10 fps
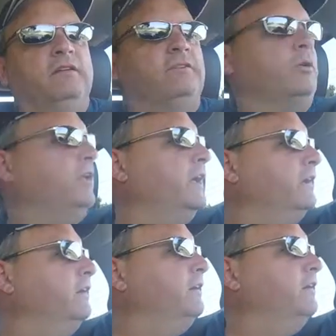Sort of
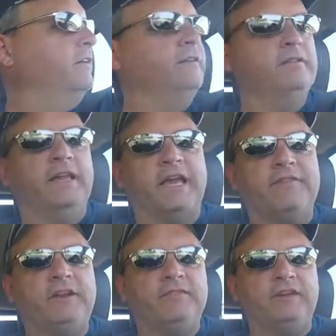like
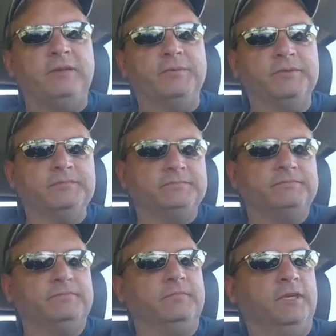having a Jeep.
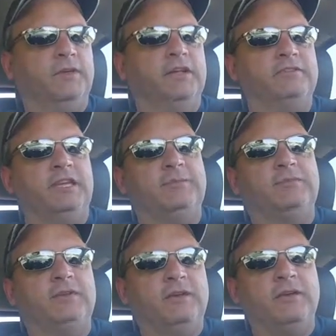You look at Jeeps
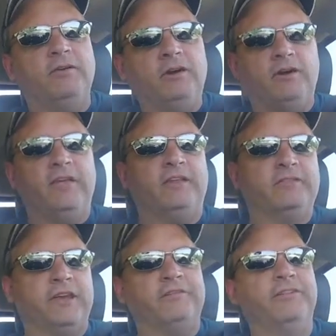and you go, oh, that
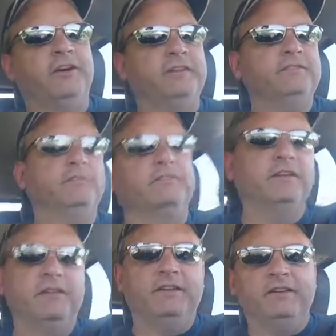looks like fun.
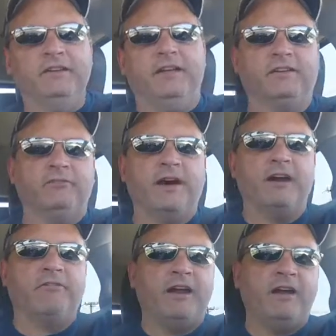Get to ride
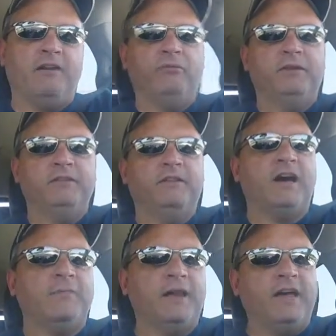around with the
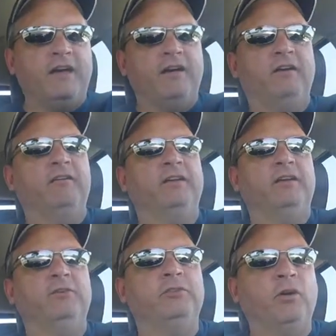top down and
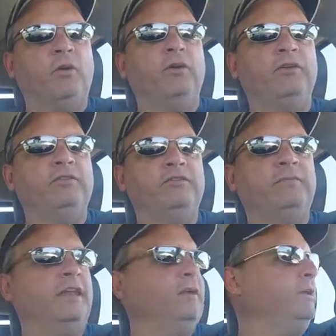no doors.
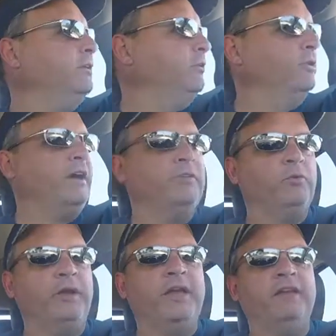Man, that'd be cool to have the
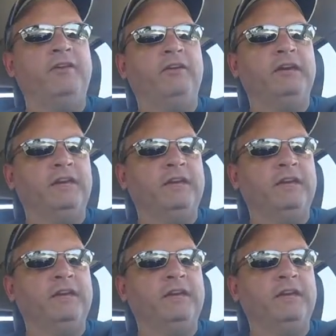wind on you.